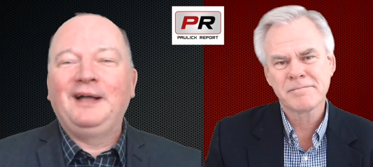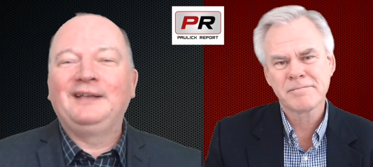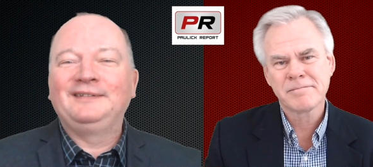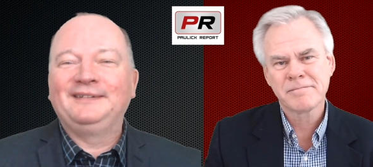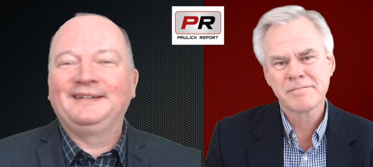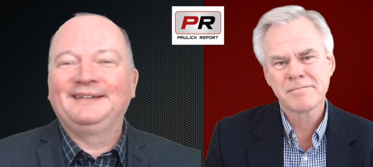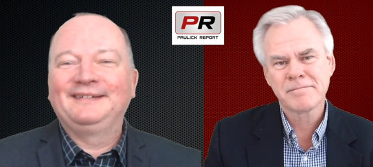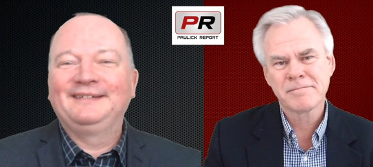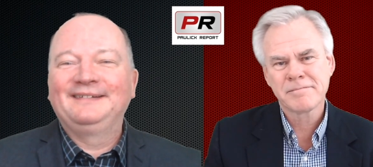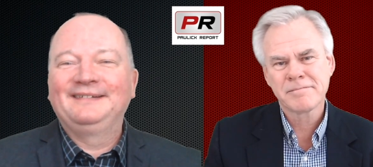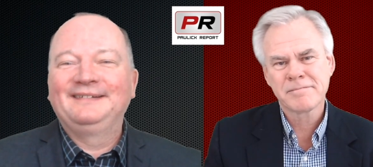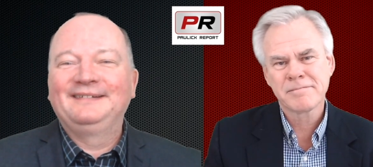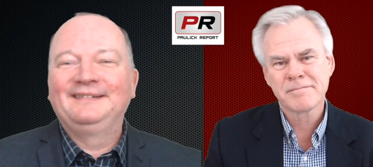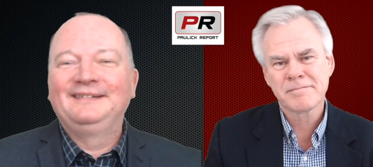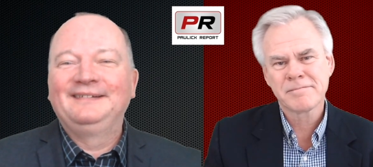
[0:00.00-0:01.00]
Speaker 1: Classic?
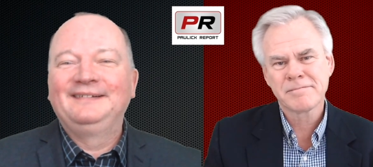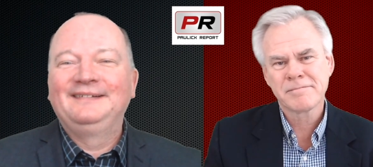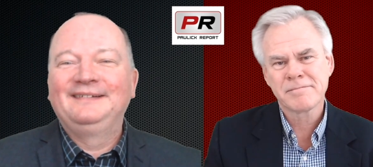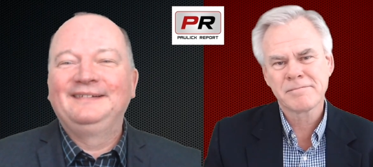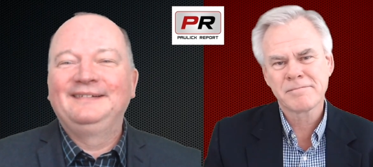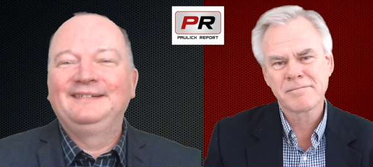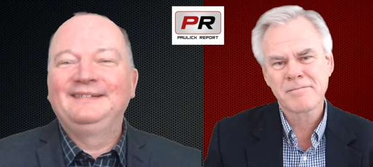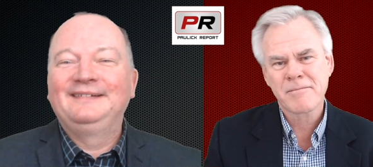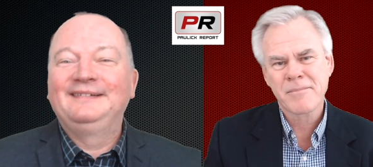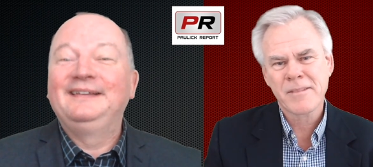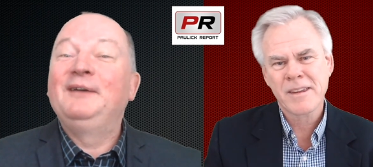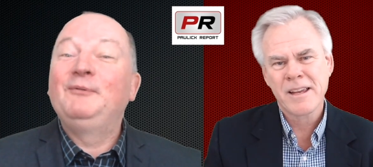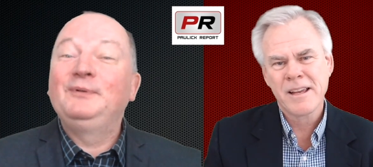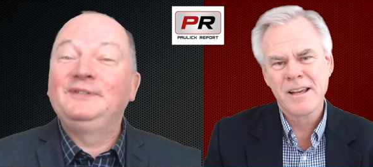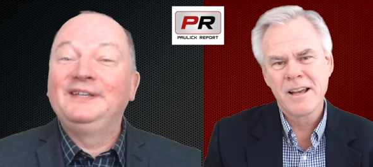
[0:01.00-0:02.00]

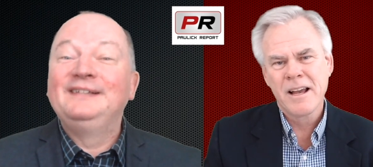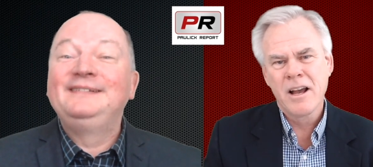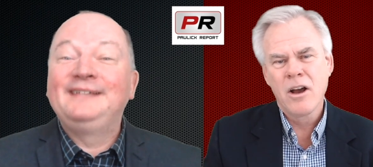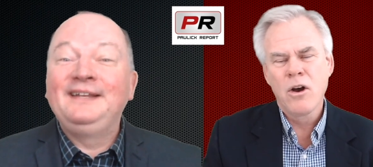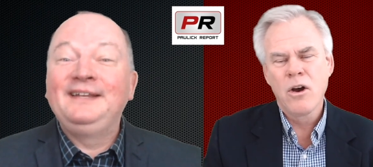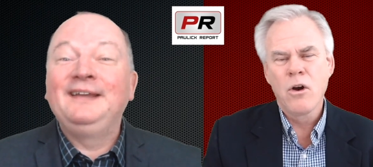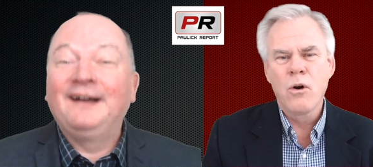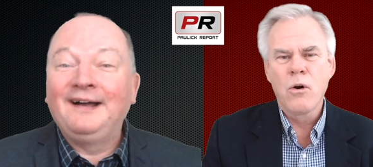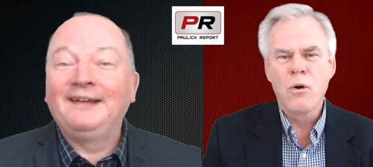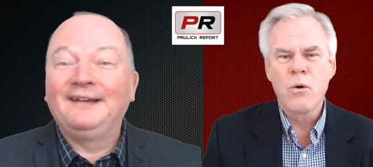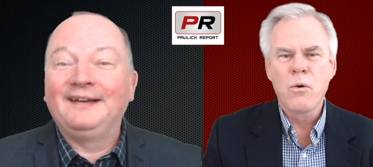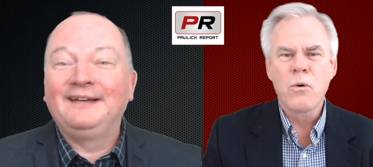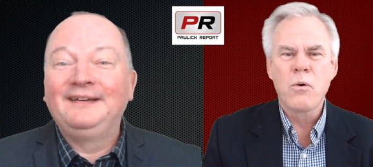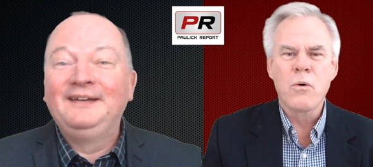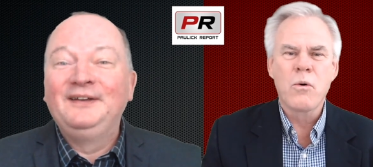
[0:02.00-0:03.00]
It was
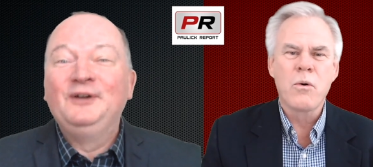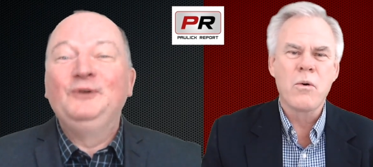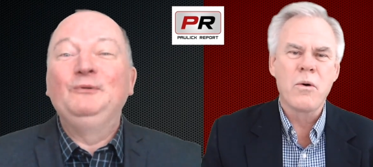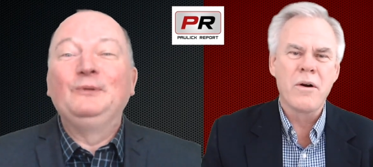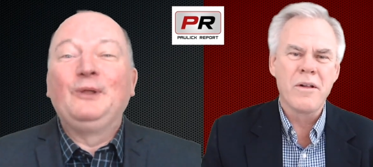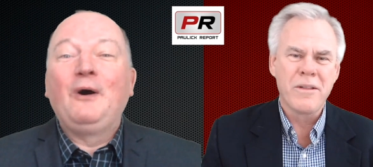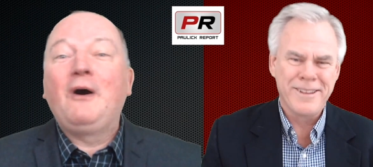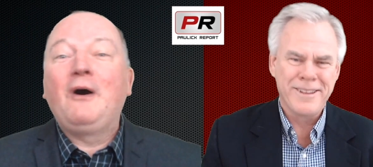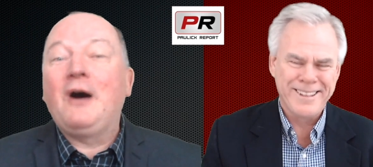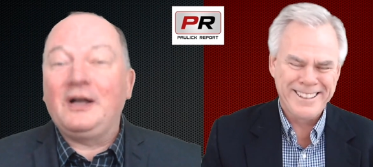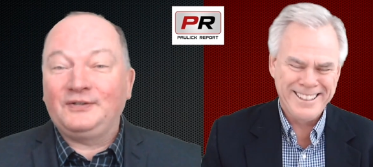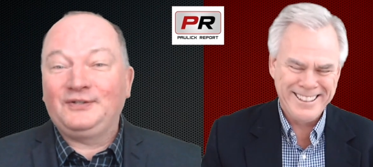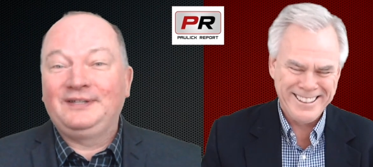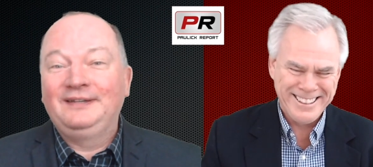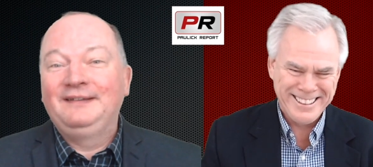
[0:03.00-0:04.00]
Zenyatta who
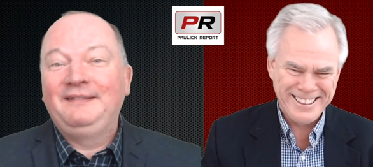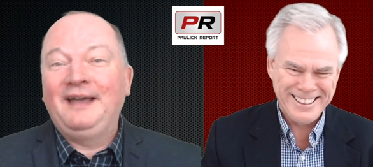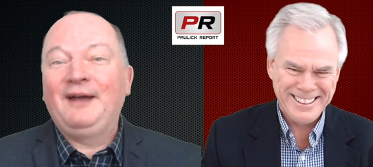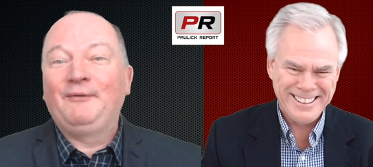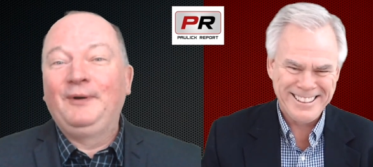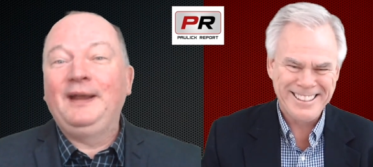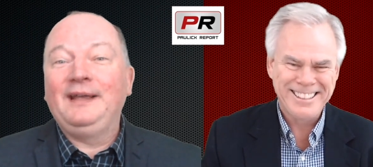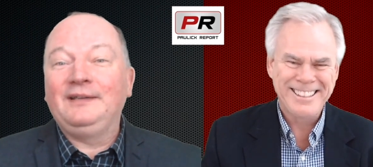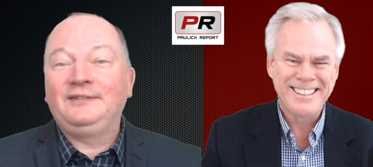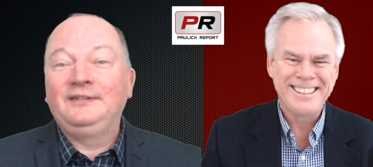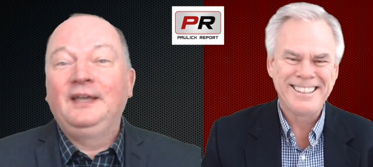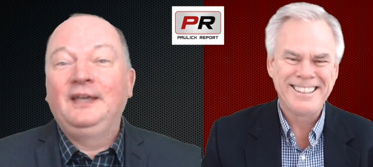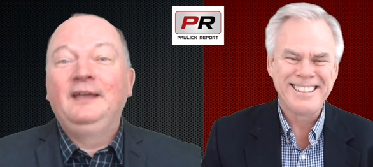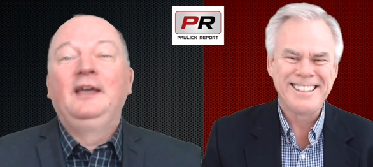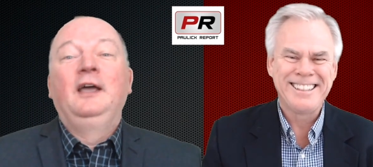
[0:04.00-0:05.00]
lost that
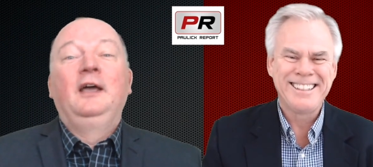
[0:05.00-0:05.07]
race.